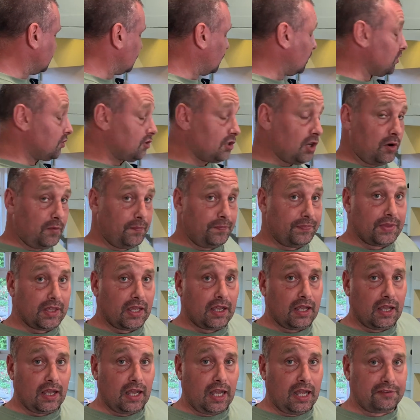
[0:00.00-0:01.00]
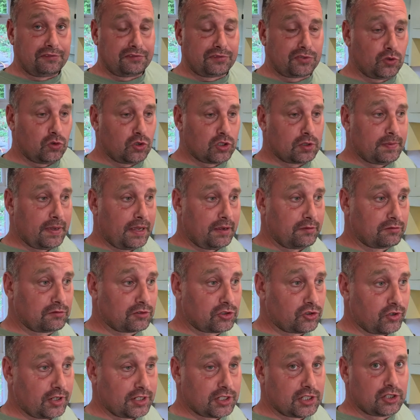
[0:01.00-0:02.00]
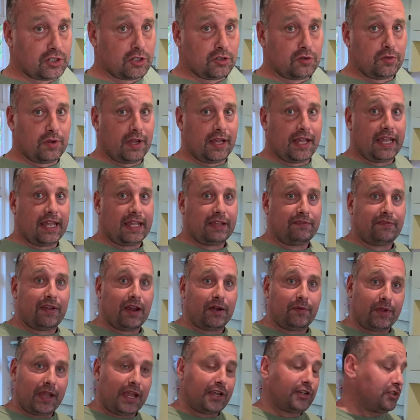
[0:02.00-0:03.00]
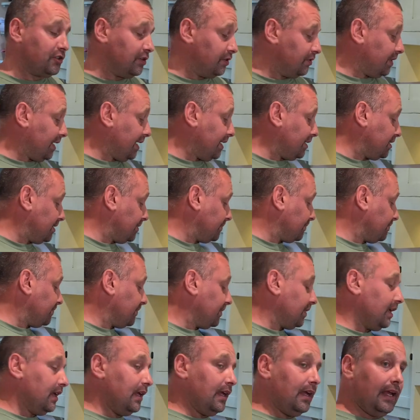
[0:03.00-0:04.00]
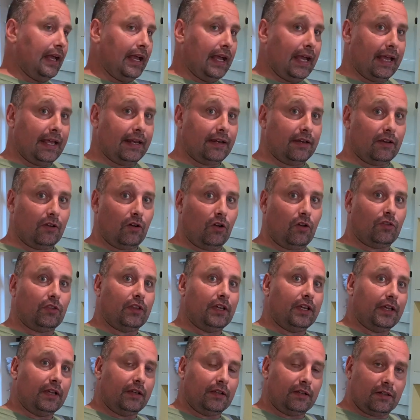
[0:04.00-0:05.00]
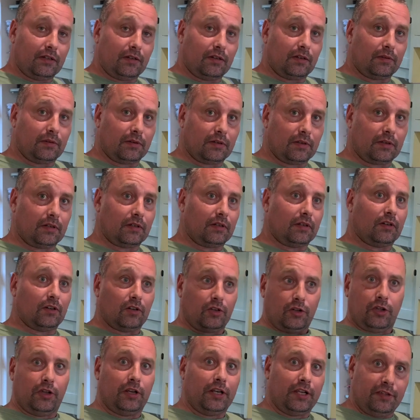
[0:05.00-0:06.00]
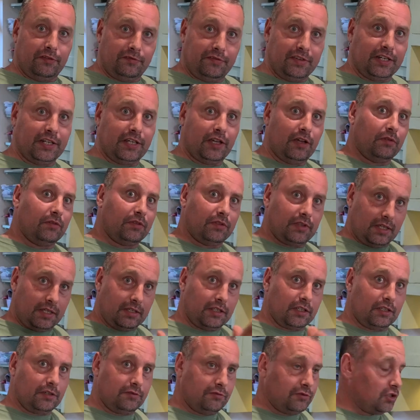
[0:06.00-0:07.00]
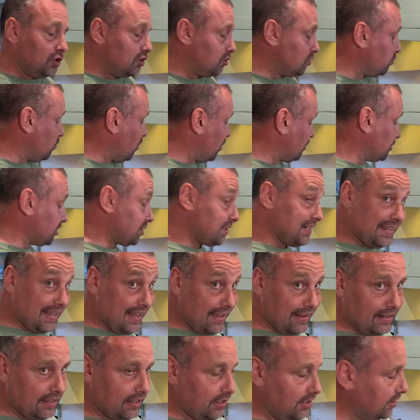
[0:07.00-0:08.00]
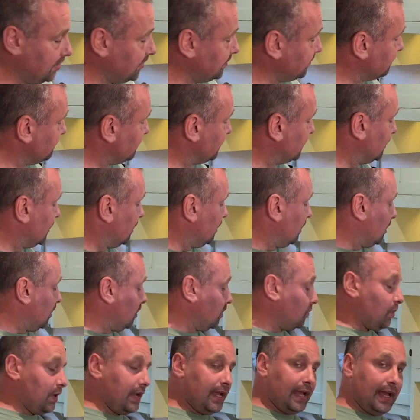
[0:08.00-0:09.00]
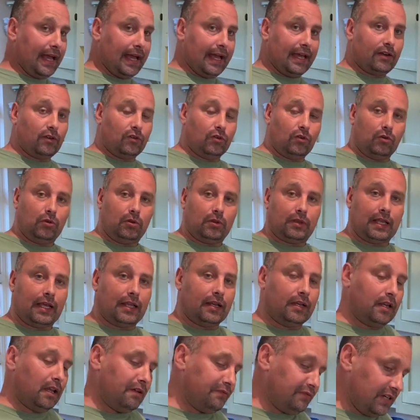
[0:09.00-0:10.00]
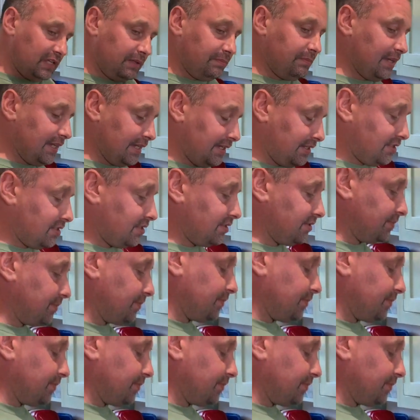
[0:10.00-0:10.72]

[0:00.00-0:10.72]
So I've thought about trying to do a variation of that, and on the earlier video that you've just watched to get here, we had all that lovely meat,